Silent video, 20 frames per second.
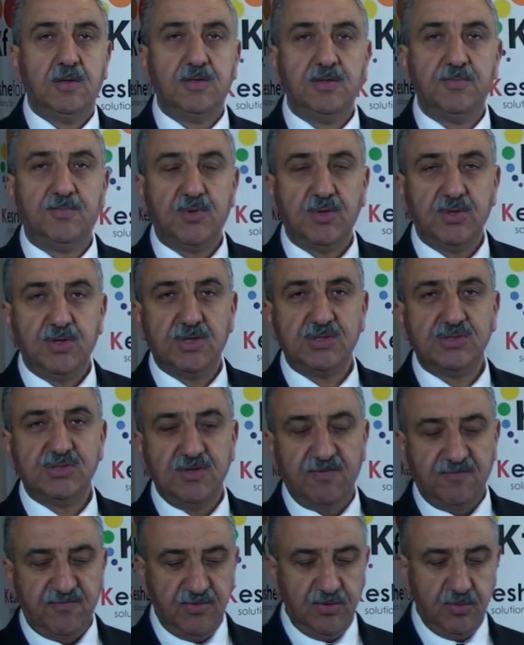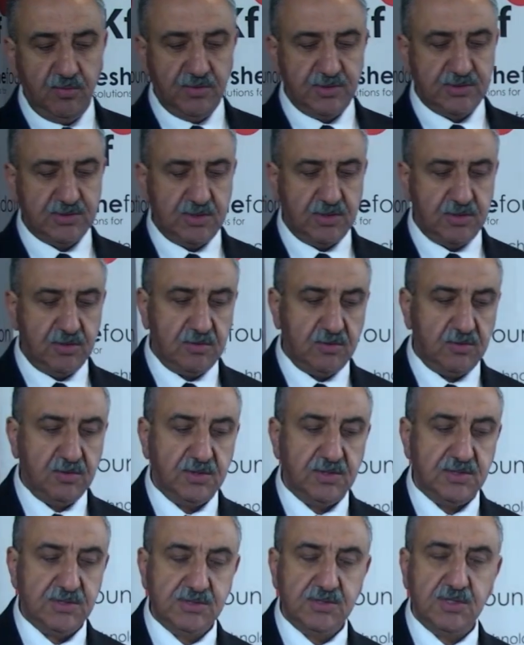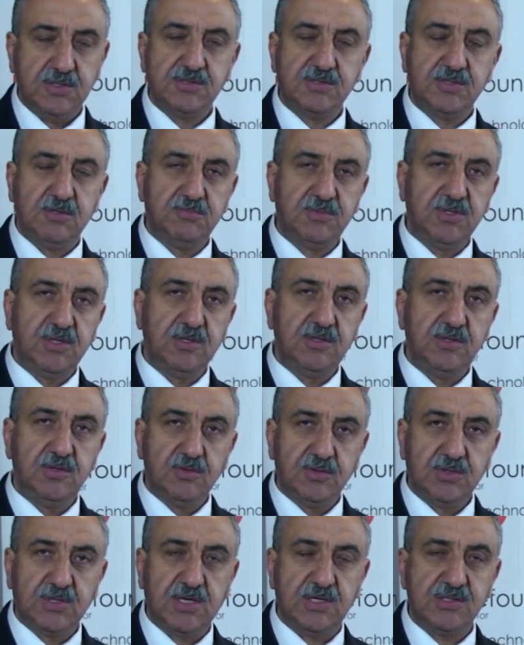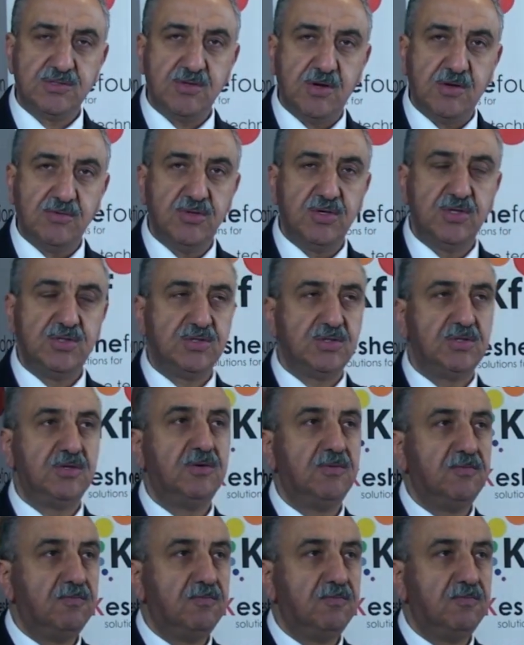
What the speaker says: The production of new material is not something new to Keshe Foundation.